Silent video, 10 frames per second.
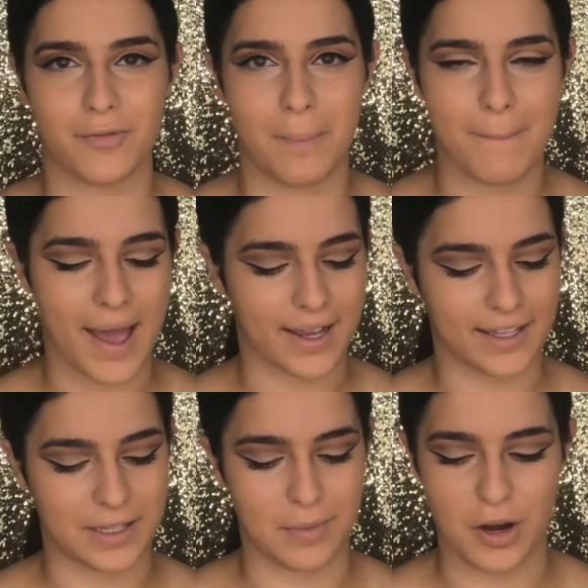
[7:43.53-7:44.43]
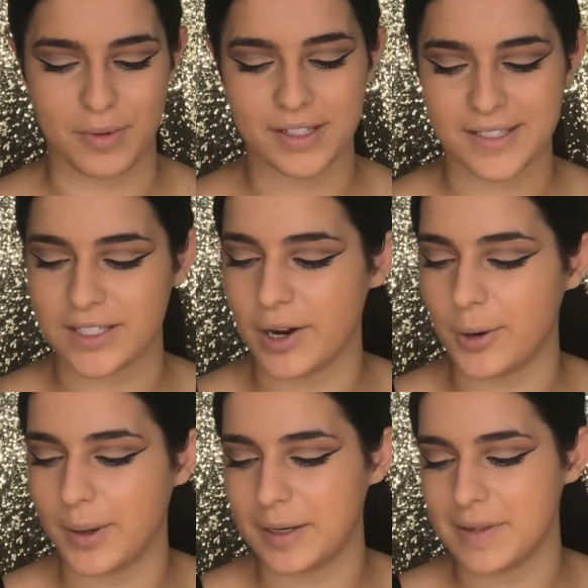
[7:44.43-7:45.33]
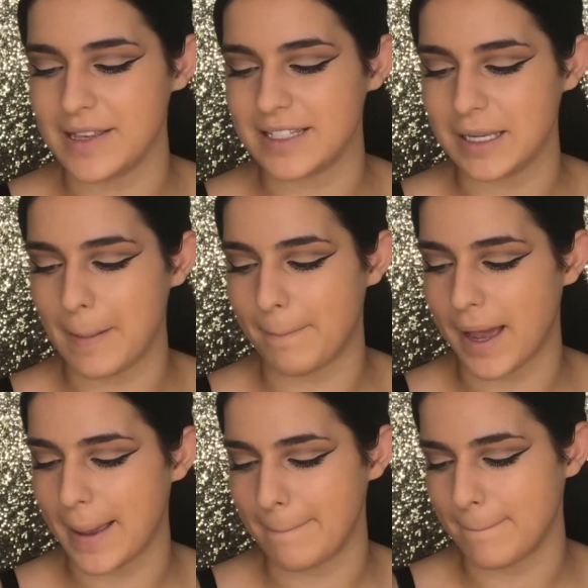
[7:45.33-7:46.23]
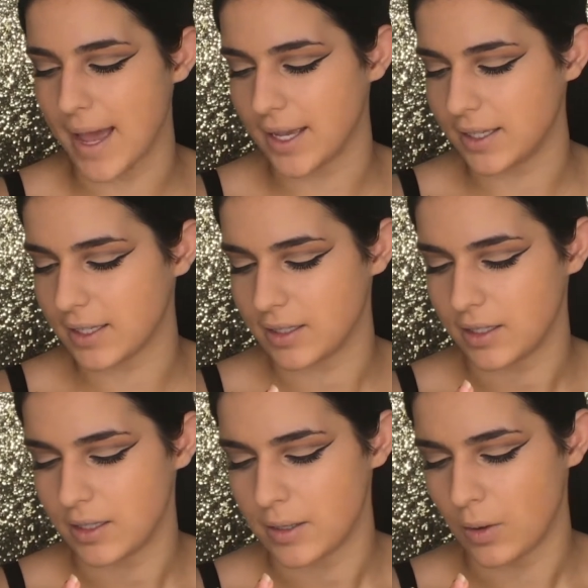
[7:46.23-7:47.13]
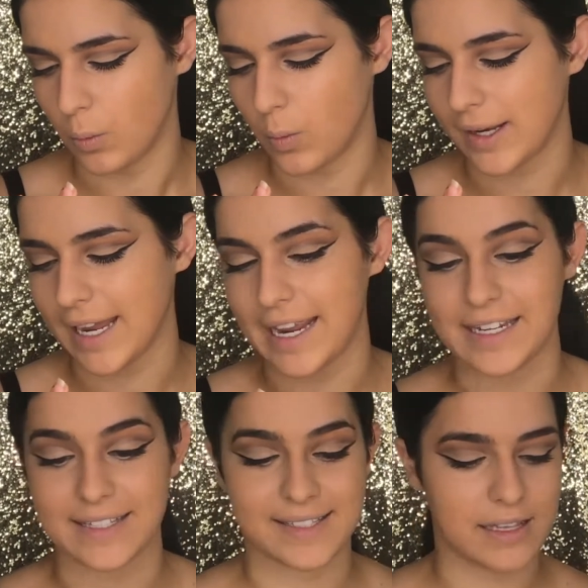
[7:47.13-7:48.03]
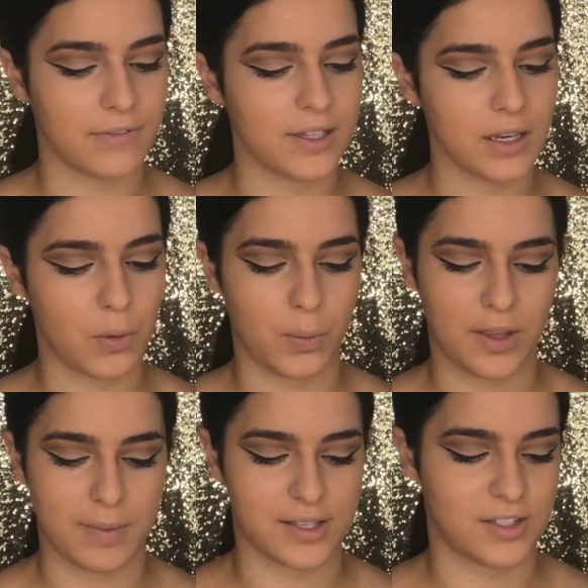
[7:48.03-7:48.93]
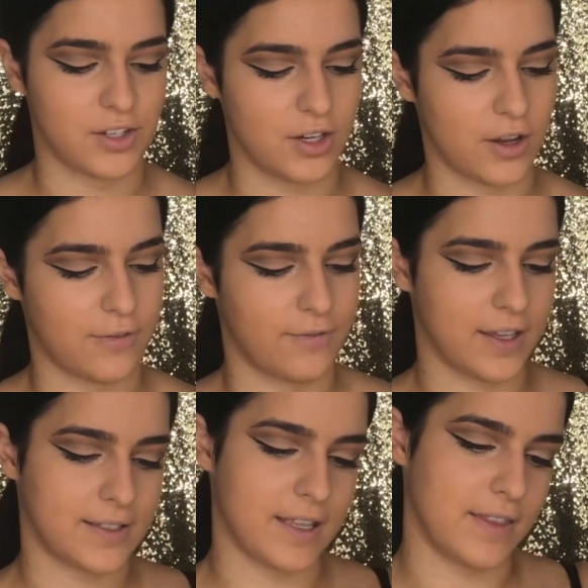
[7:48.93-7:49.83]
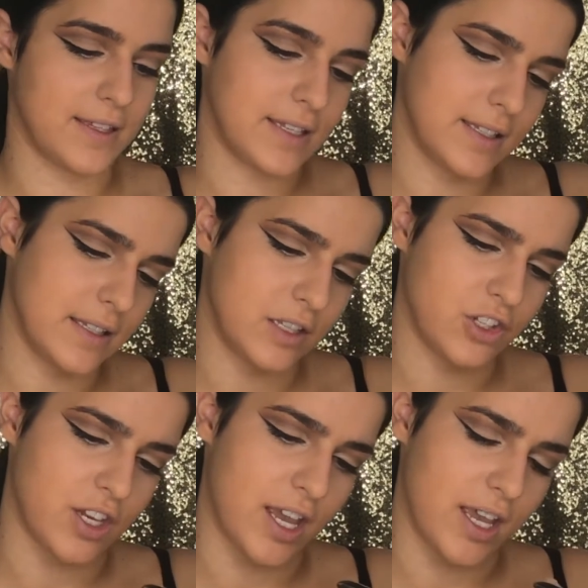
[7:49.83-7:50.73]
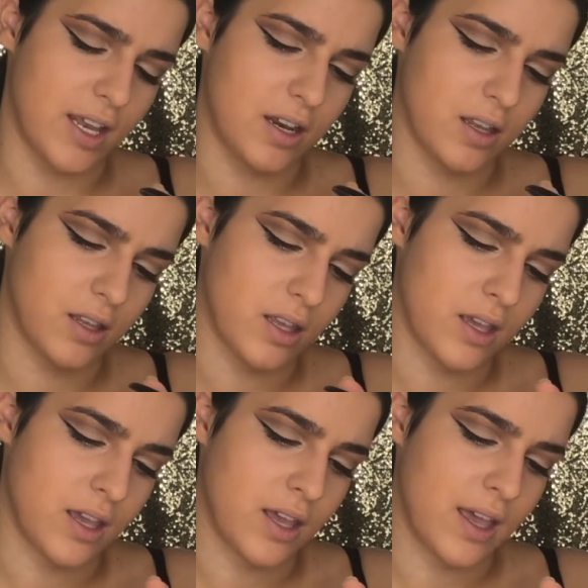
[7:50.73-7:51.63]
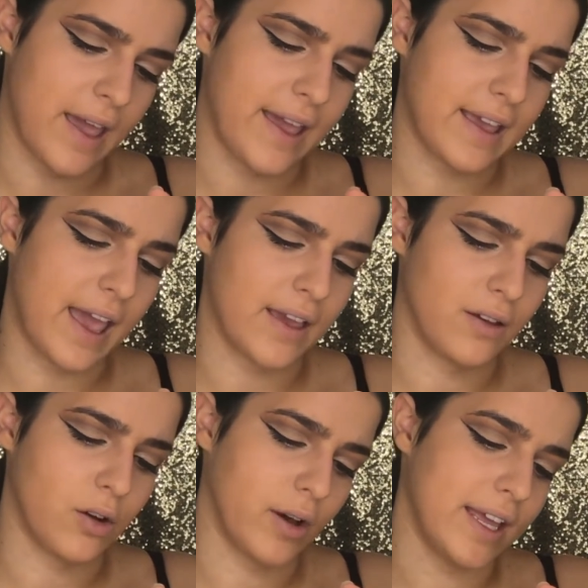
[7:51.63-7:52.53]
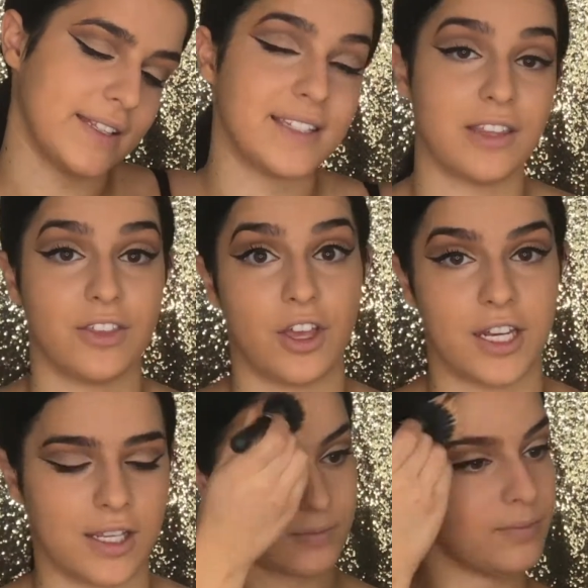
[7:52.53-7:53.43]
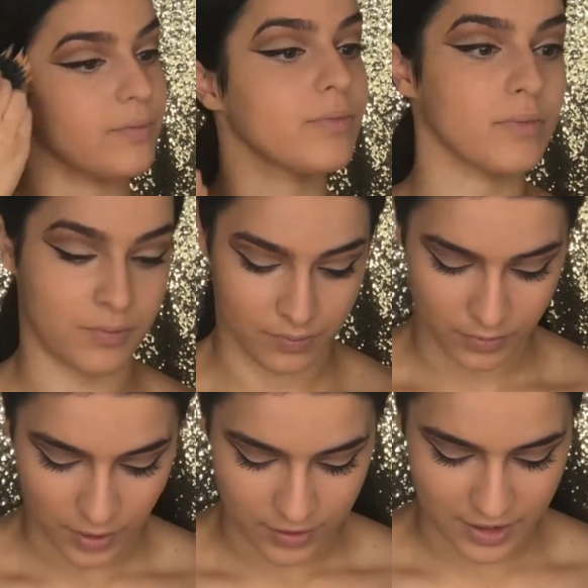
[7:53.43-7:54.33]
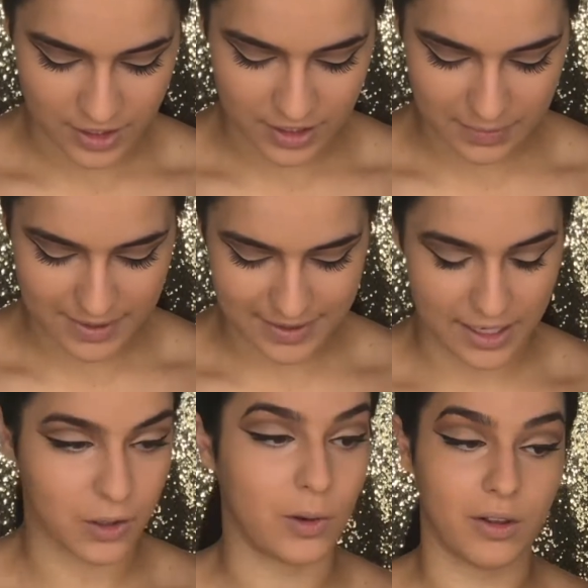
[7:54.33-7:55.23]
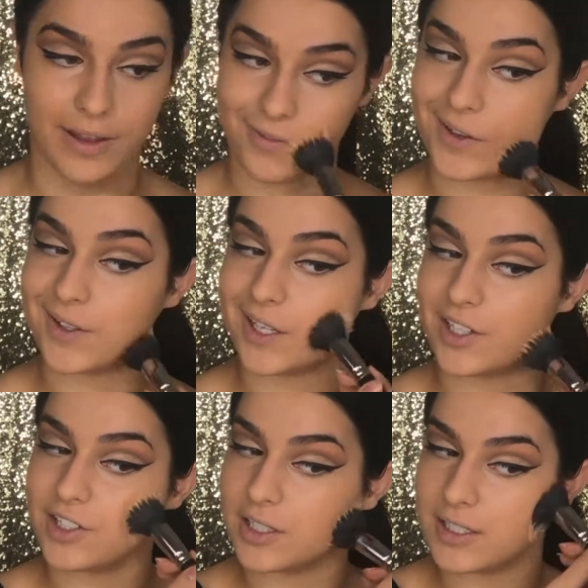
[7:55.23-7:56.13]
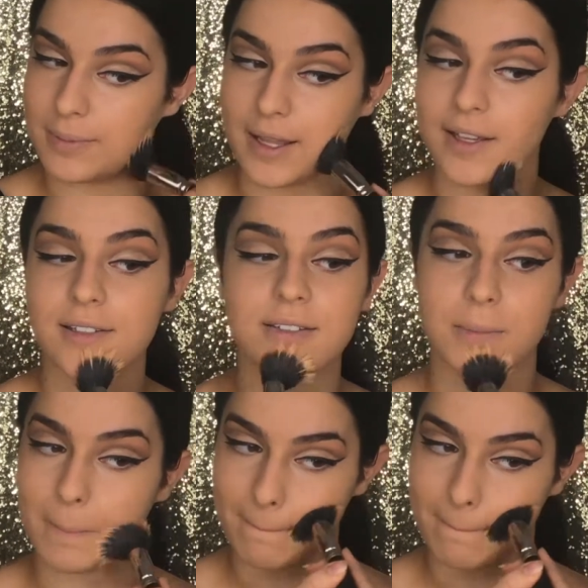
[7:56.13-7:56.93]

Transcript: of MAC at the moment, so we're gonna be using my MAC 187 with my Studio Fix, and this is in the shade AA or NC30. So this is just gonna be setting all of our foundation into place.